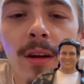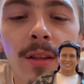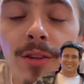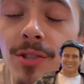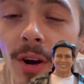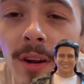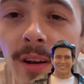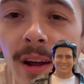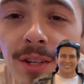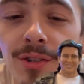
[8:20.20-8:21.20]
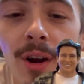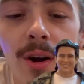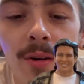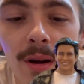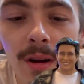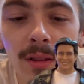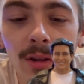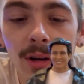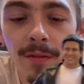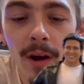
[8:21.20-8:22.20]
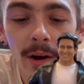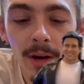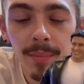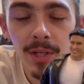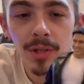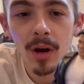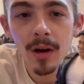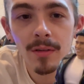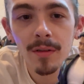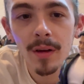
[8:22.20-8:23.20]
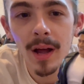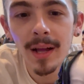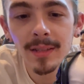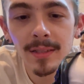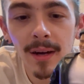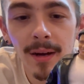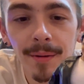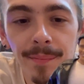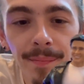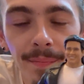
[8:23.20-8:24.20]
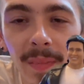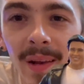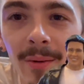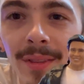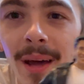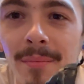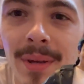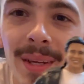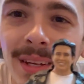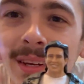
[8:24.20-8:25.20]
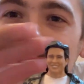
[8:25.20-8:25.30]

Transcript: the start of Nitro look for Eric Bischoff, and you know, with that big